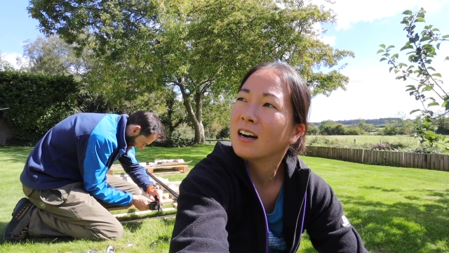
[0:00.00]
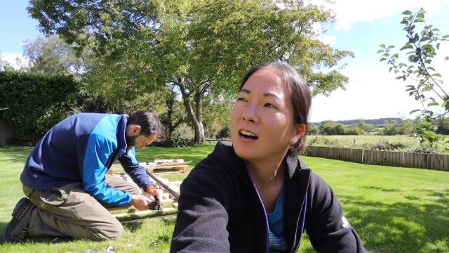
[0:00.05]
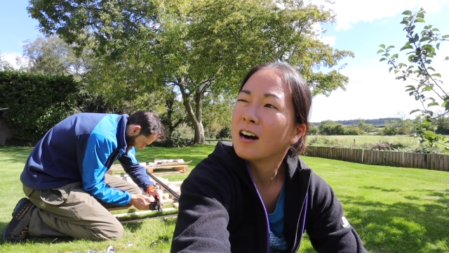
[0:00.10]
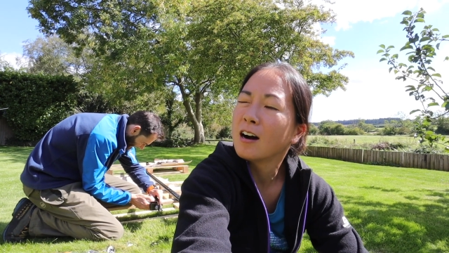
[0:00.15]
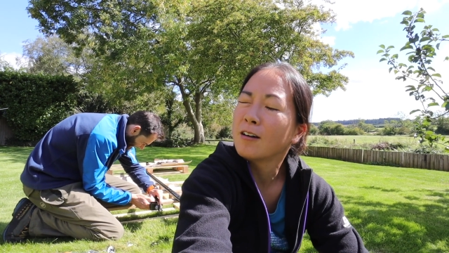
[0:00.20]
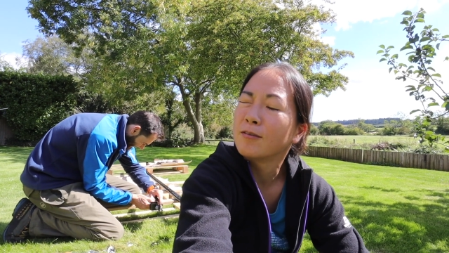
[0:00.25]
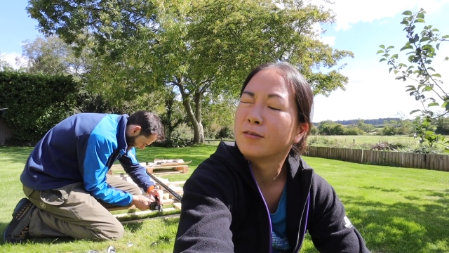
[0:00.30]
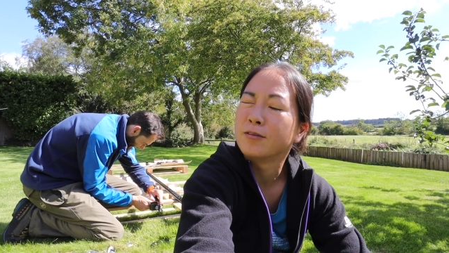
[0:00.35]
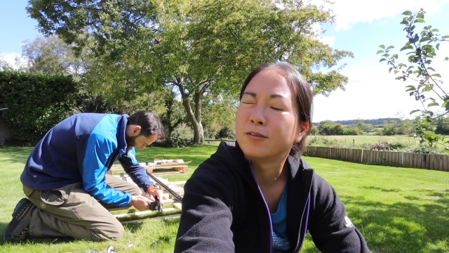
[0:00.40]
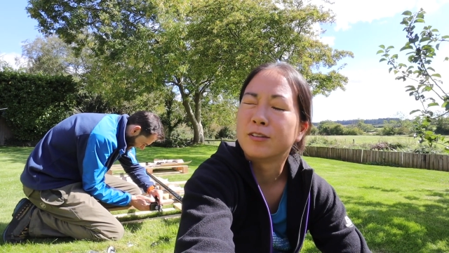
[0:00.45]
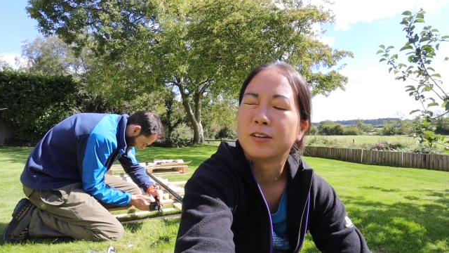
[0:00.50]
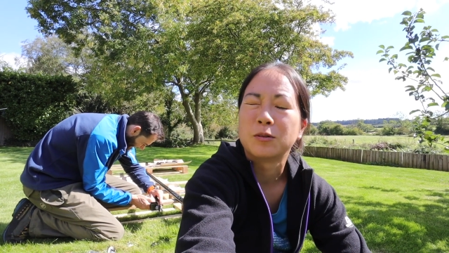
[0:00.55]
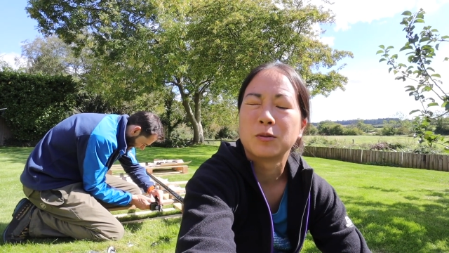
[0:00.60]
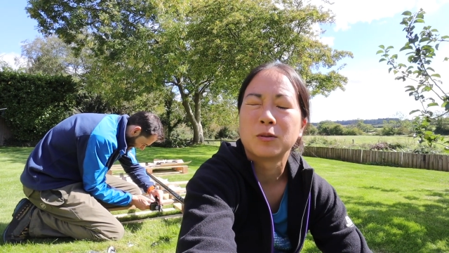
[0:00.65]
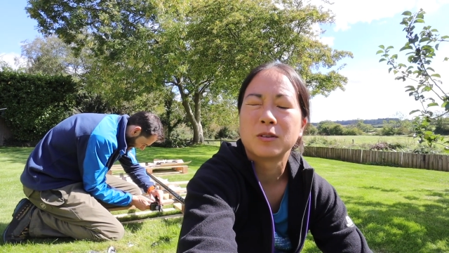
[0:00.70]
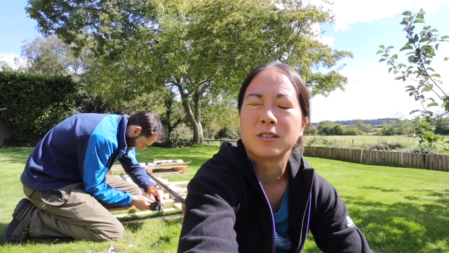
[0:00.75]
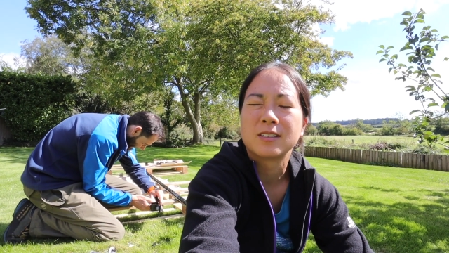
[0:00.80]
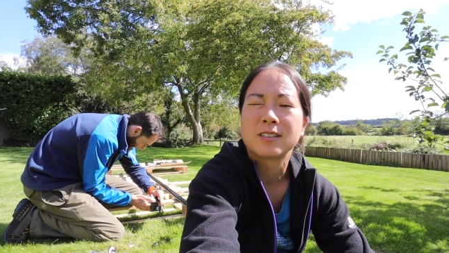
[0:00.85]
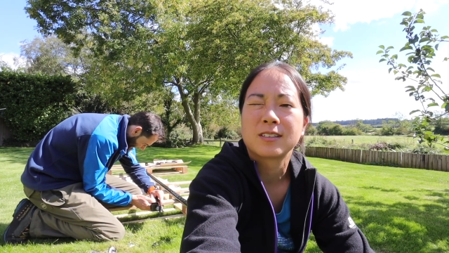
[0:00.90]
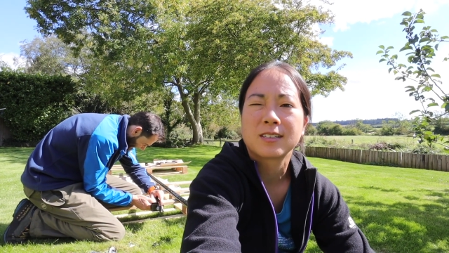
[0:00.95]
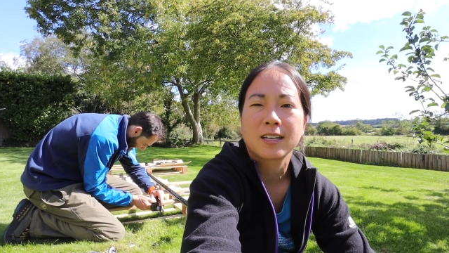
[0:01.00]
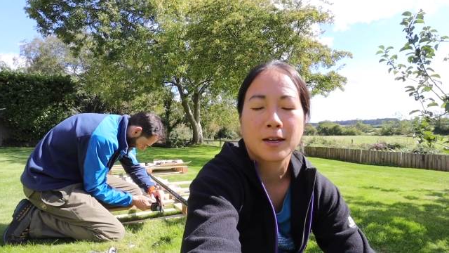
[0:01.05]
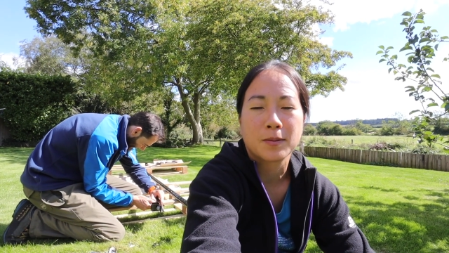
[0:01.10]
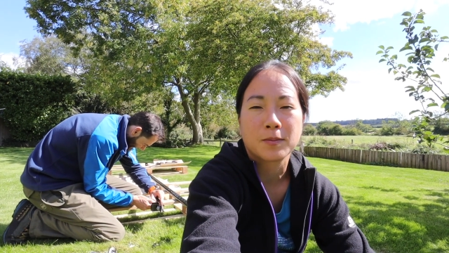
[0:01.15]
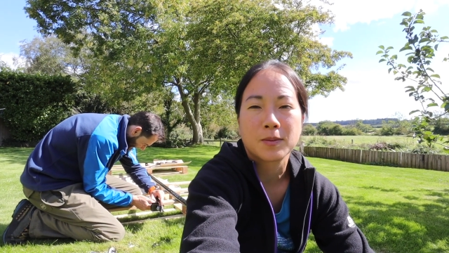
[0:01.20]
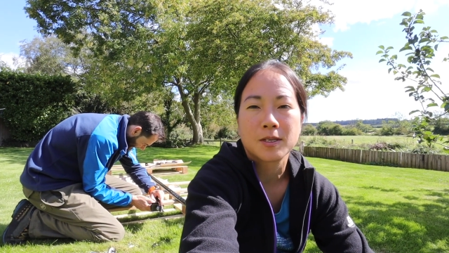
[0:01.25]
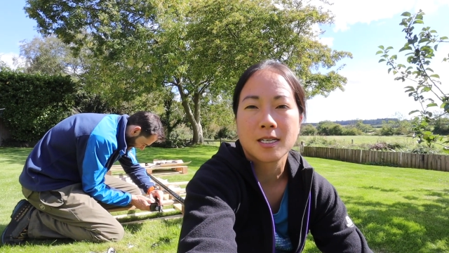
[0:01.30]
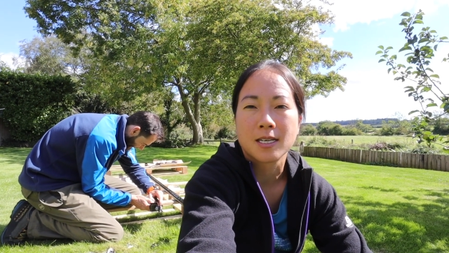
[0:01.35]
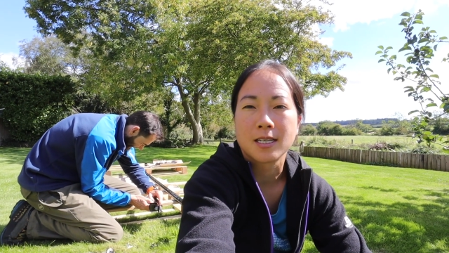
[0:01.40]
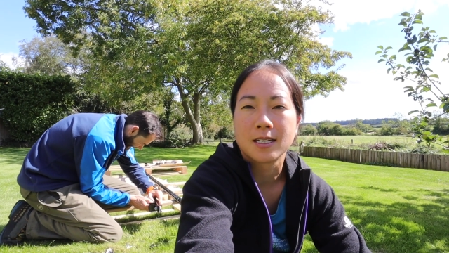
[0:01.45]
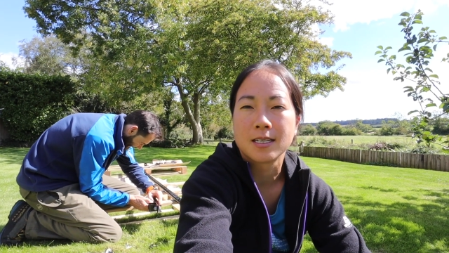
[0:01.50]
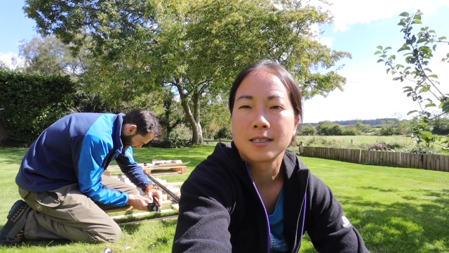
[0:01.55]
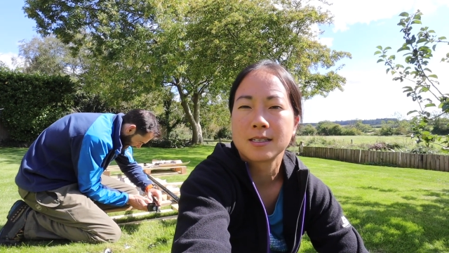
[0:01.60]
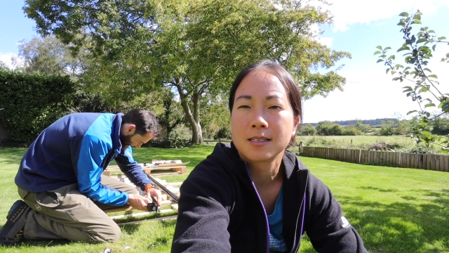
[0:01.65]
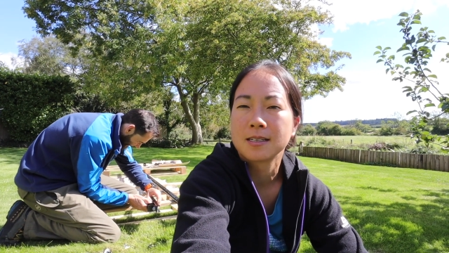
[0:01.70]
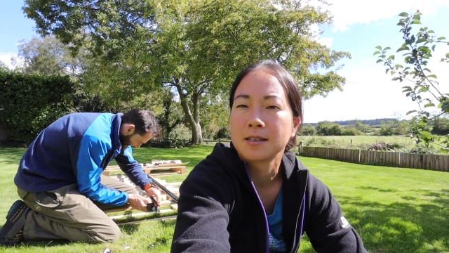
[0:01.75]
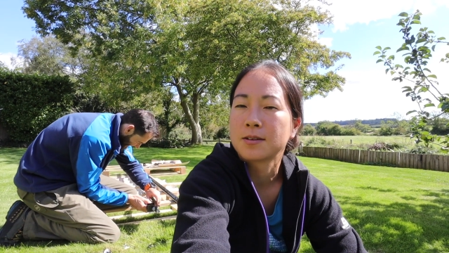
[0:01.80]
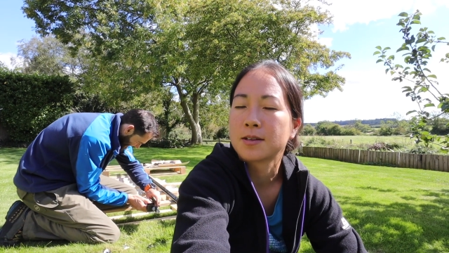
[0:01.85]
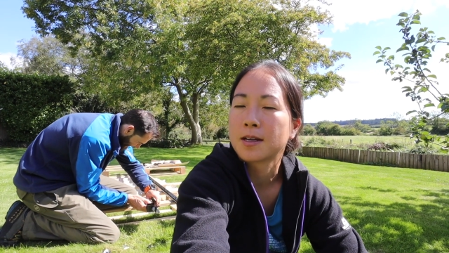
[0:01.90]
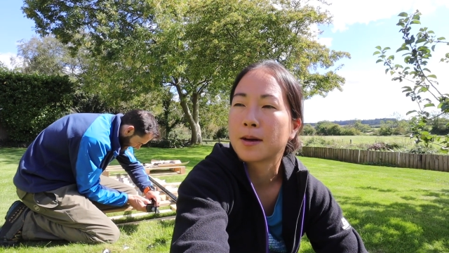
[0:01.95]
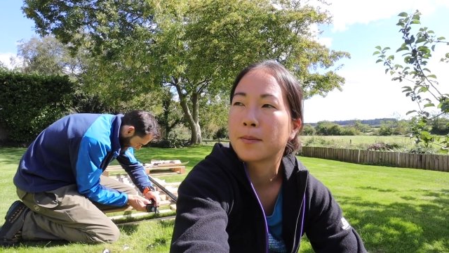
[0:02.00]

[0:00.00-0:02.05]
Half of it was taped in and sealed